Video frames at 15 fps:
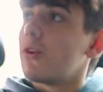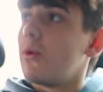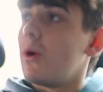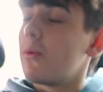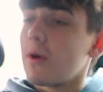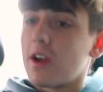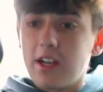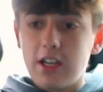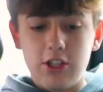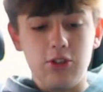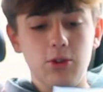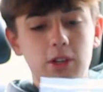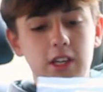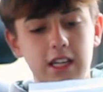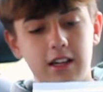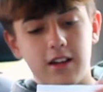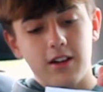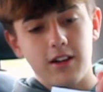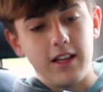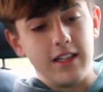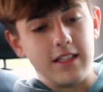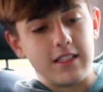what we're gonna do here
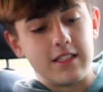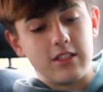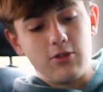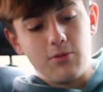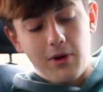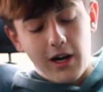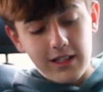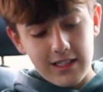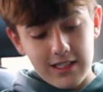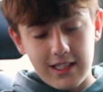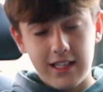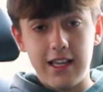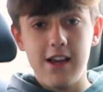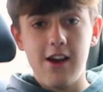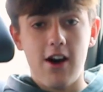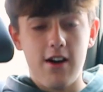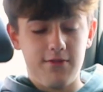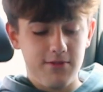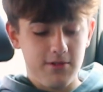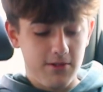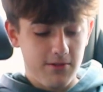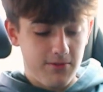is you buy this kit
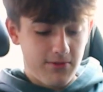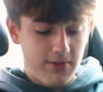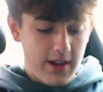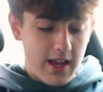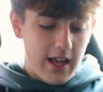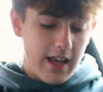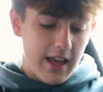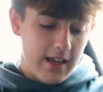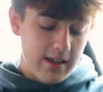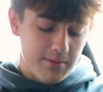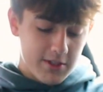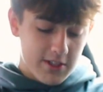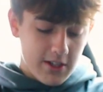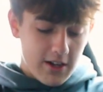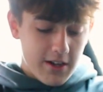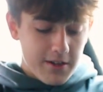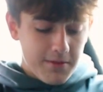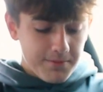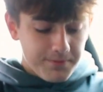off of Amazon.